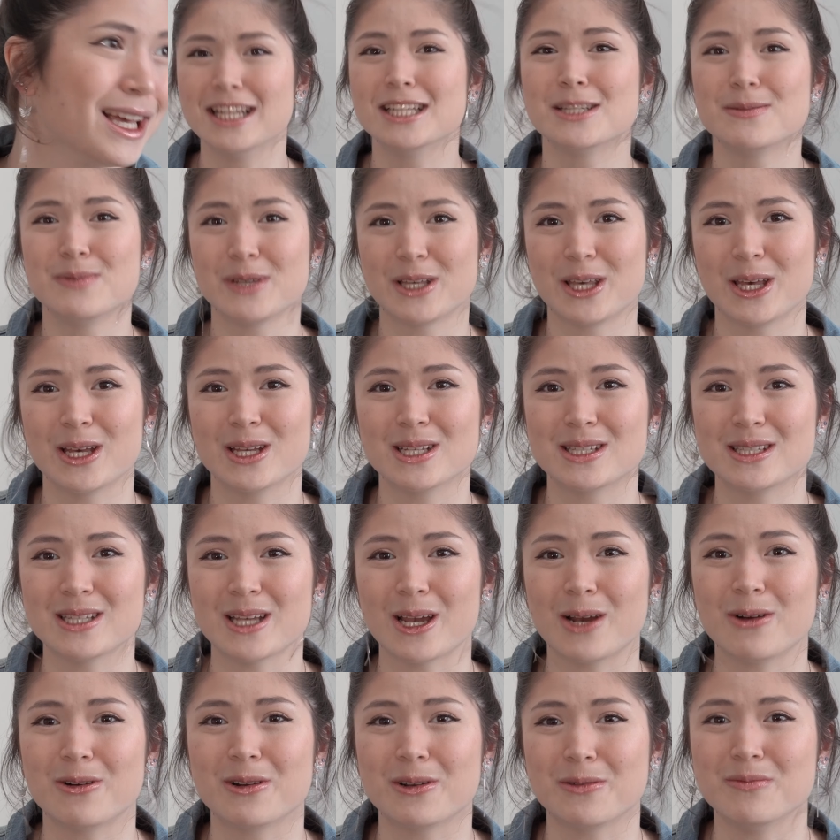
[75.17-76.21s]
It's because
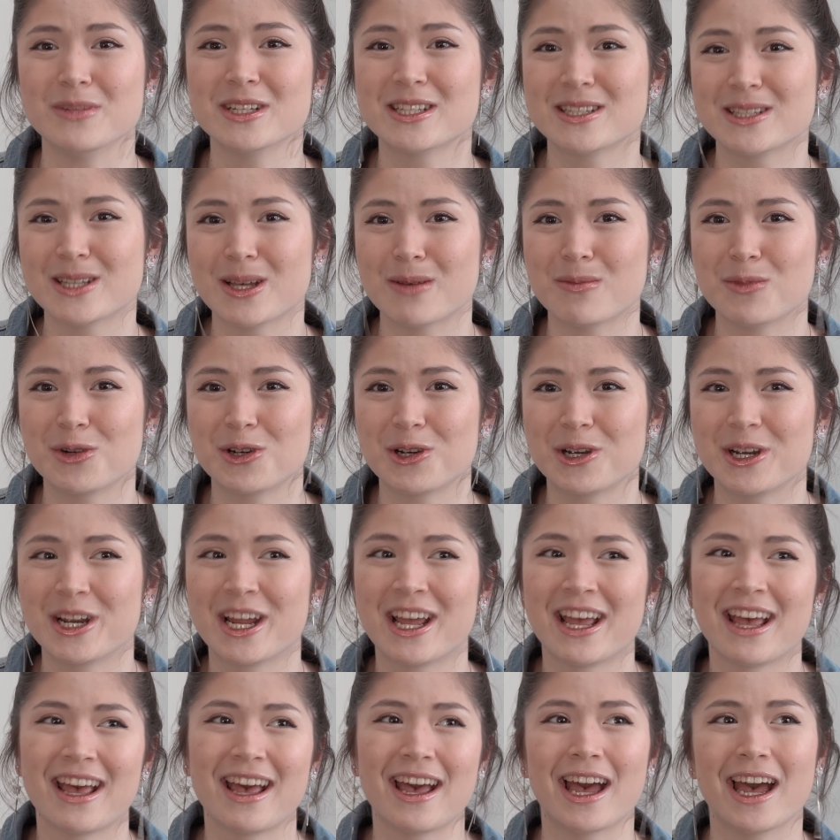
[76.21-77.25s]
I already missed summer
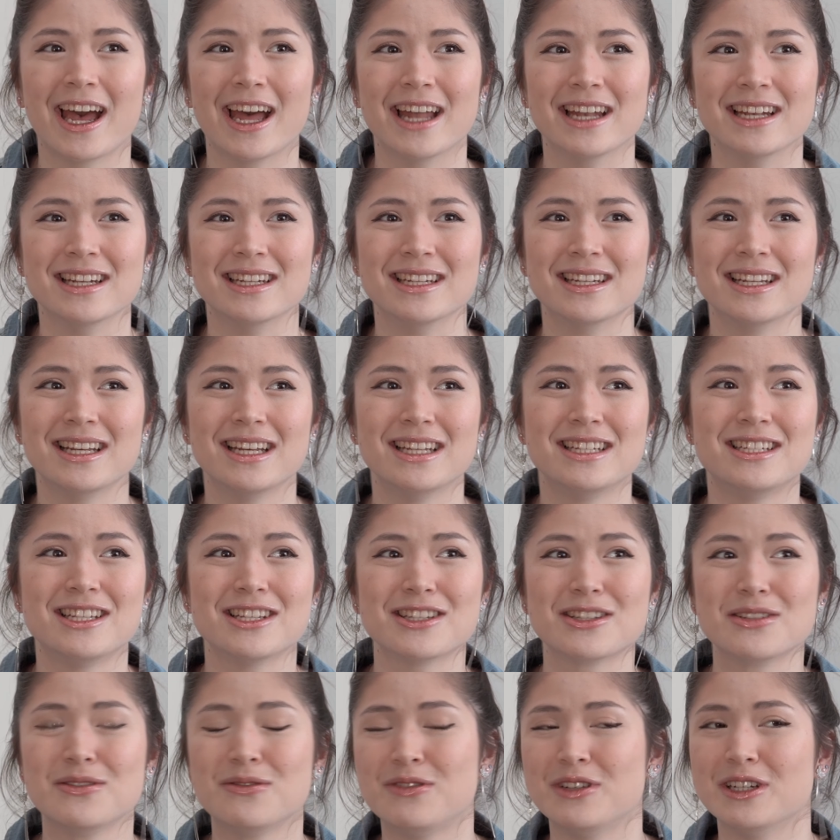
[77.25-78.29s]
and it
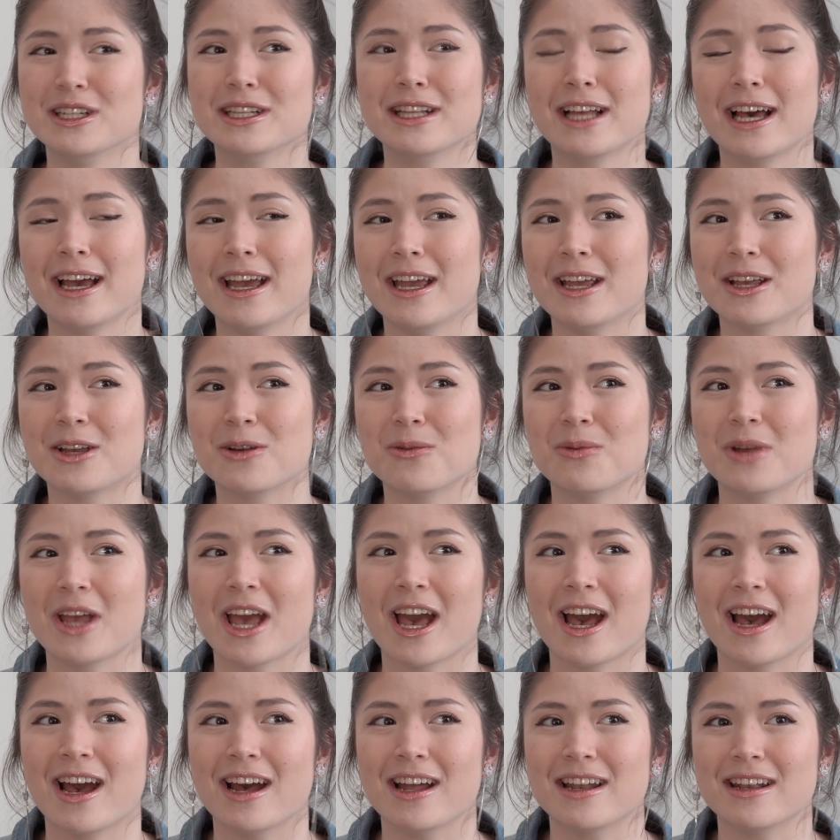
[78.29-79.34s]
doesn't feel like we
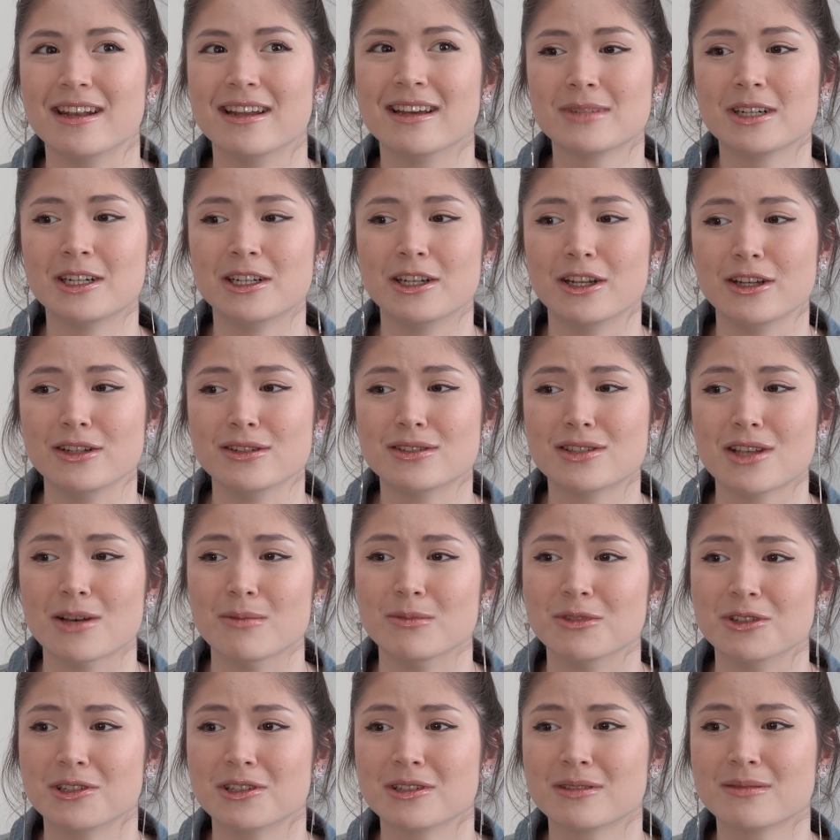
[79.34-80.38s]
had a nice
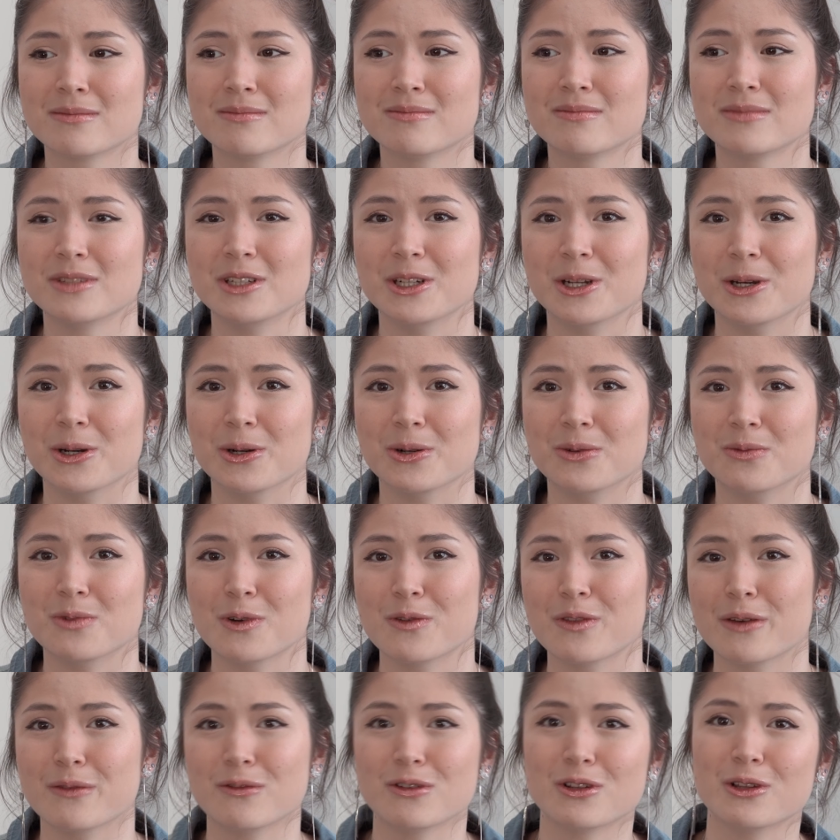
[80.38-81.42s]
summer, you know,
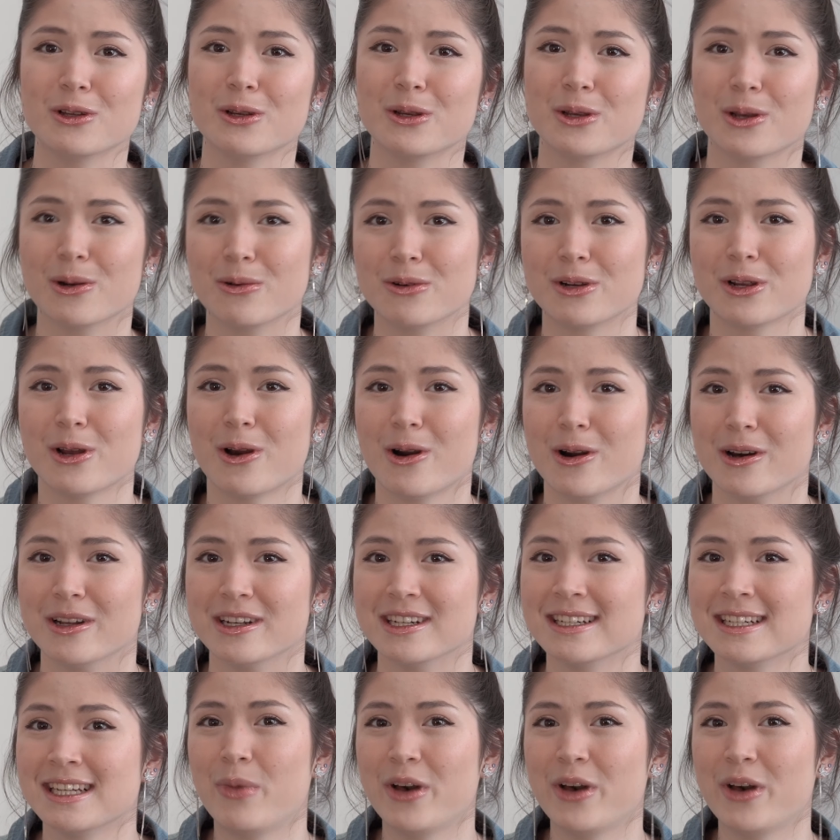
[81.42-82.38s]
with everything going on.